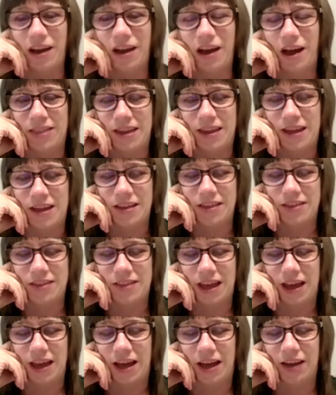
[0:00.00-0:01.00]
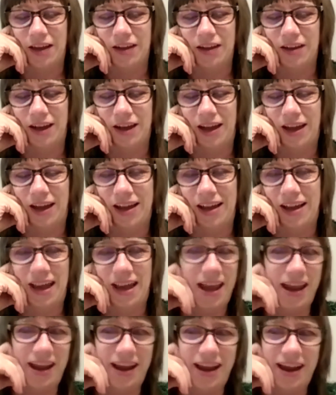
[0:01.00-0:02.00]
I think that
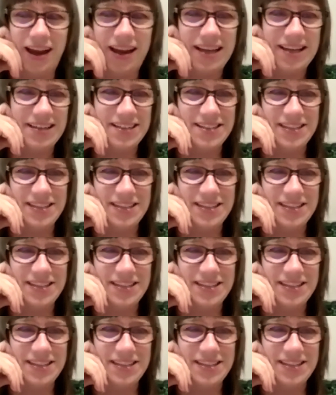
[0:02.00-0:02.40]
AI